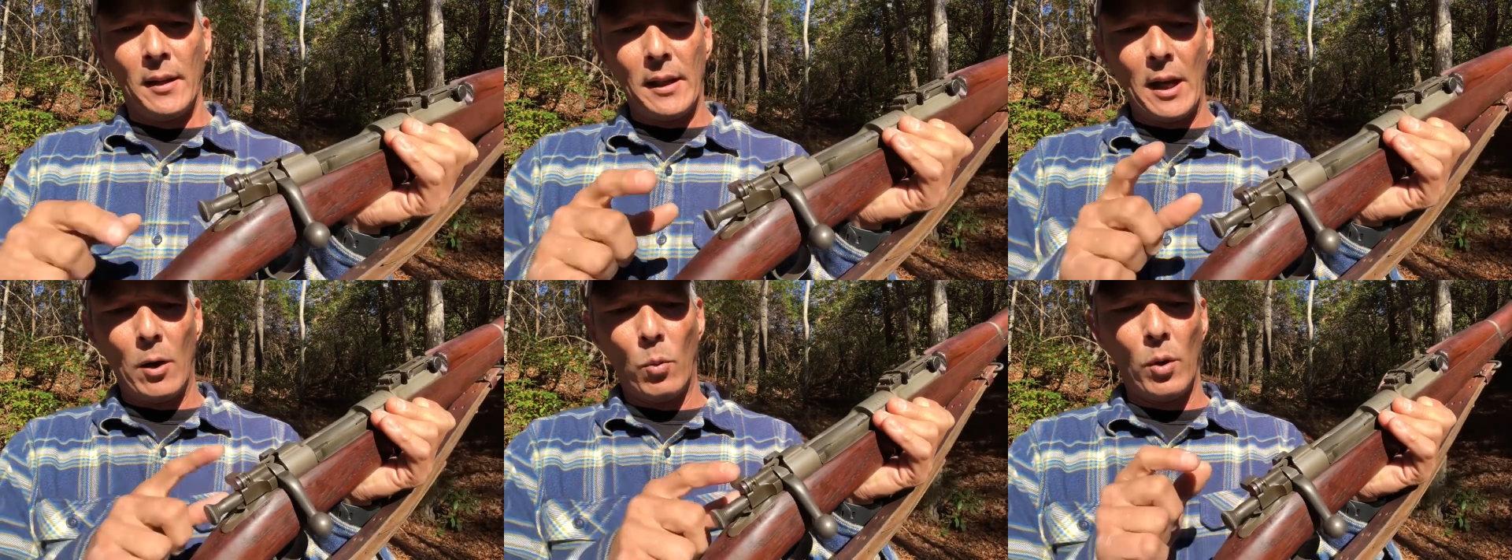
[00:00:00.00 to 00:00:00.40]

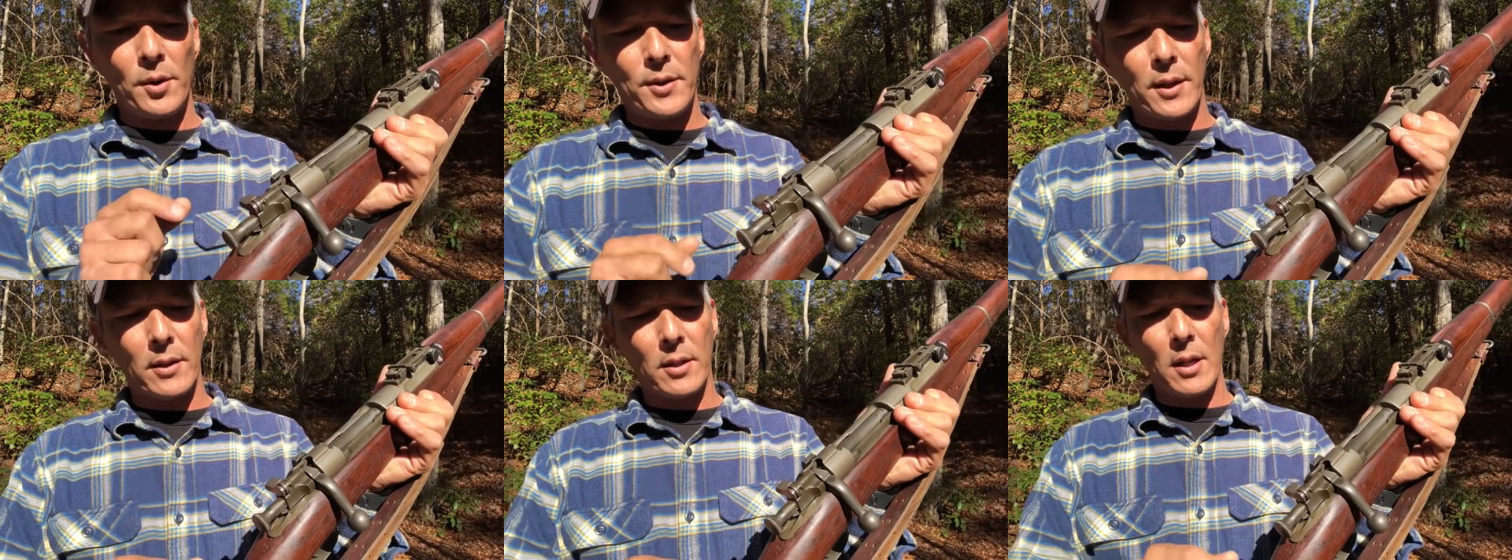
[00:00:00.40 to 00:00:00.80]
Now,
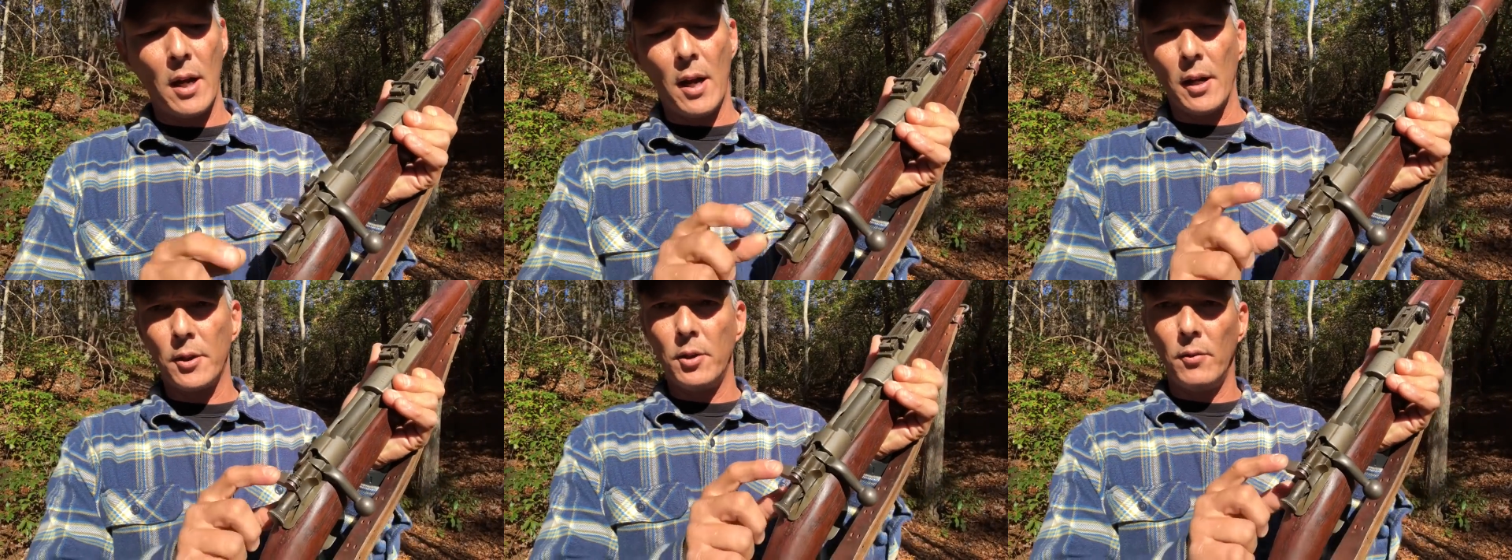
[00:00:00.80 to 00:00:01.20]
once it's
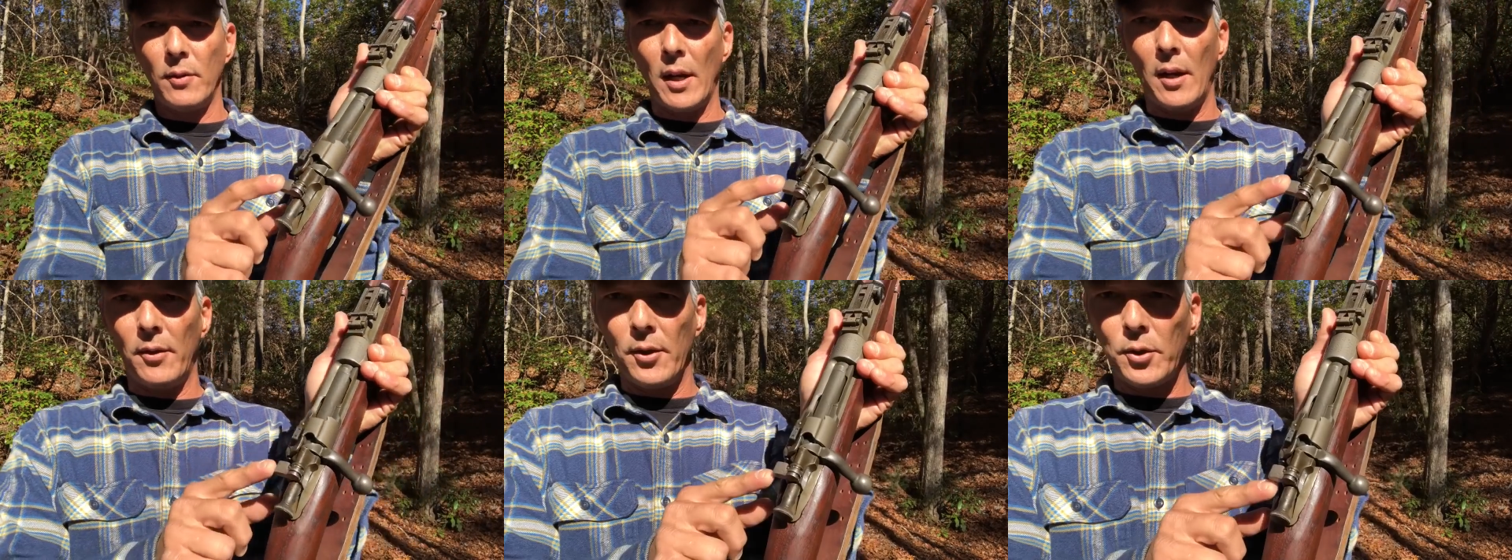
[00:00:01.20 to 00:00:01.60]
cocked, you've
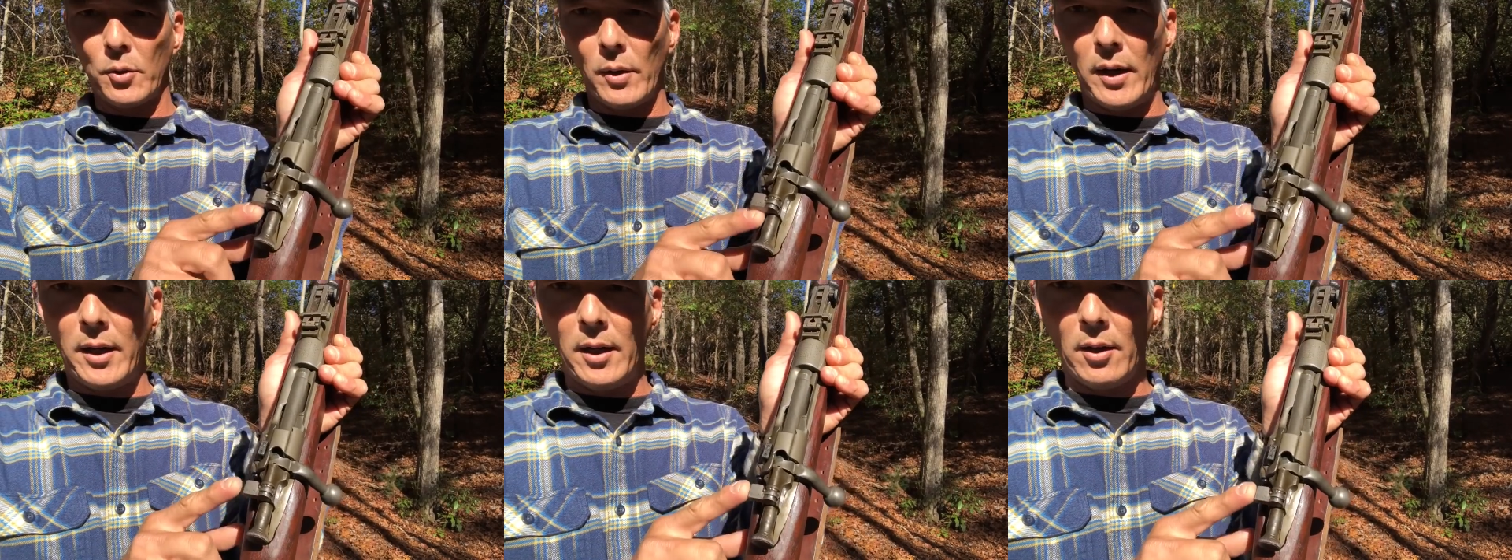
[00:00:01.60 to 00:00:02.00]
got
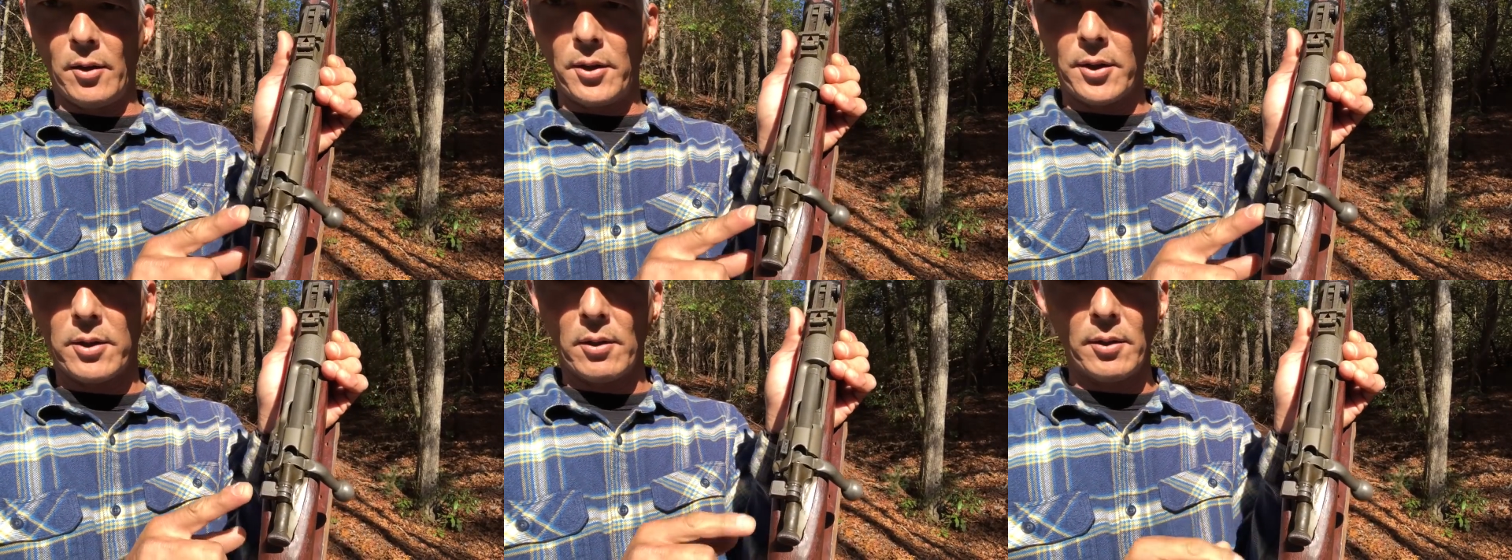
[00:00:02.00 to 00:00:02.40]
this right
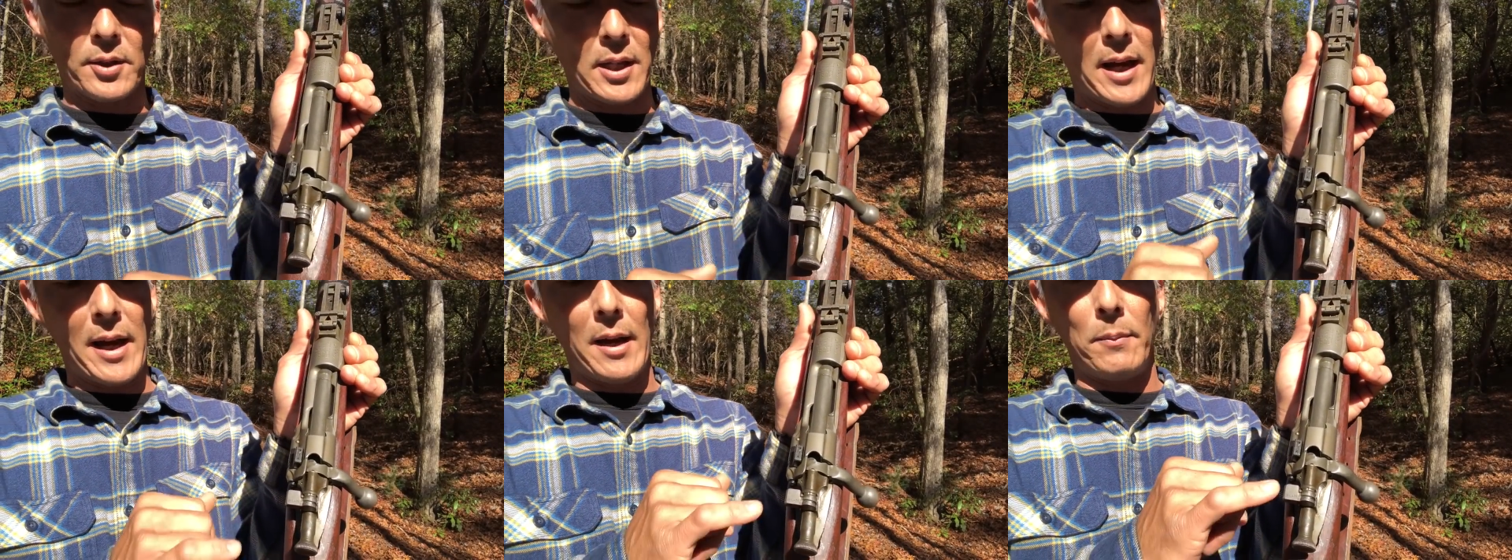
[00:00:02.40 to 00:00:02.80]
here, this little
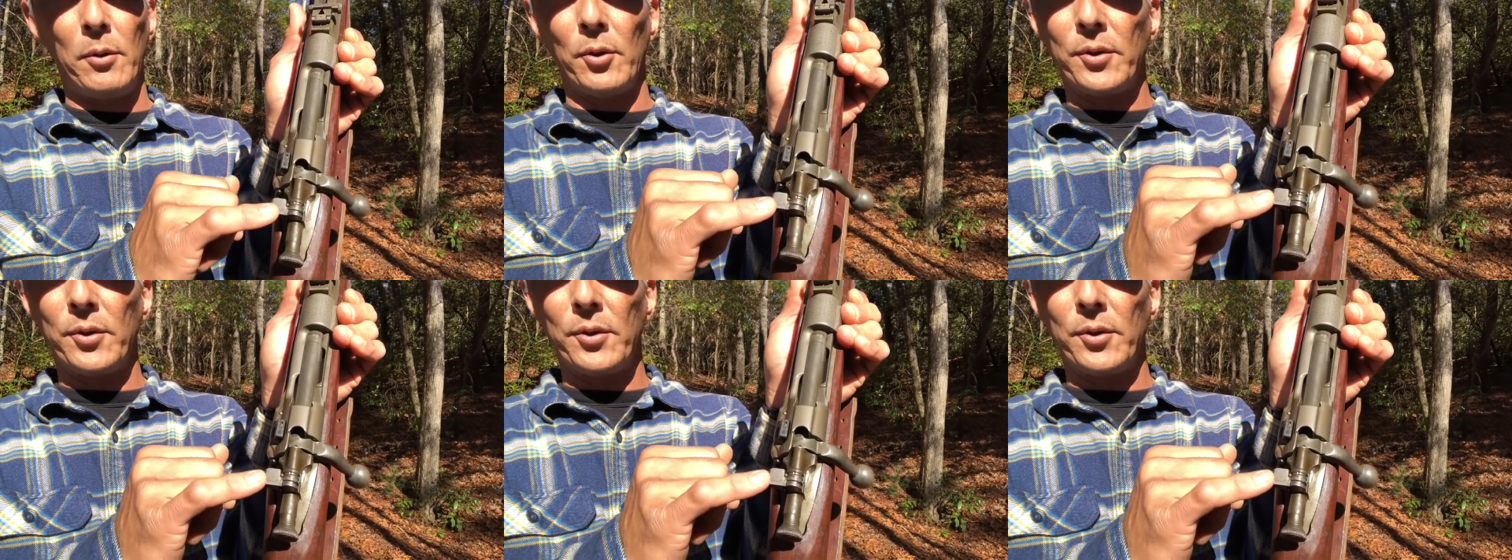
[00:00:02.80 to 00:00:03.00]
tab.